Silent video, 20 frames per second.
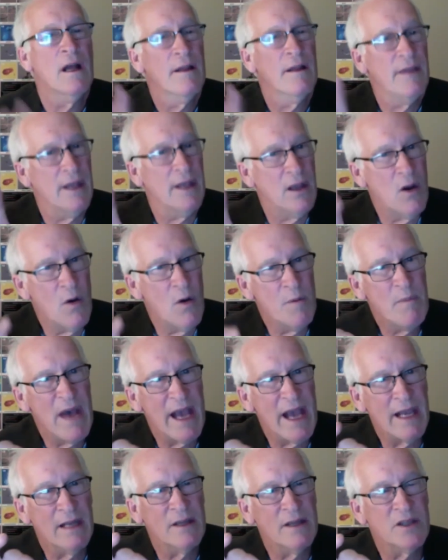they go
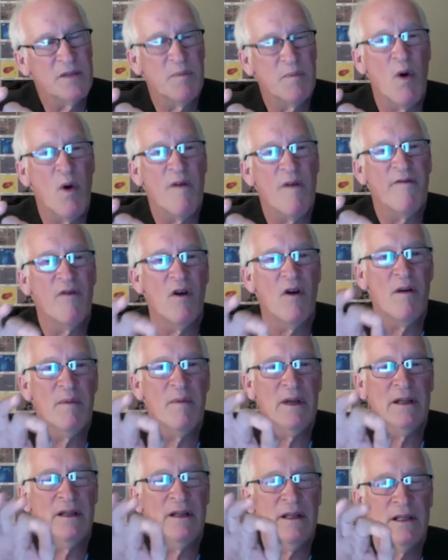back into spore form
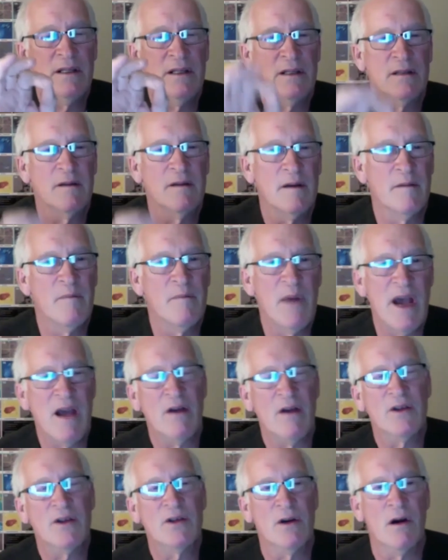in these
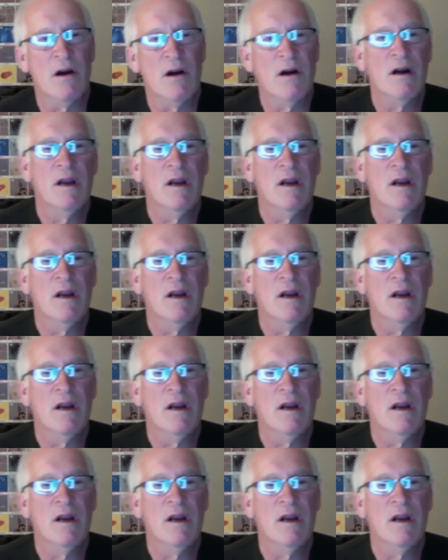biochar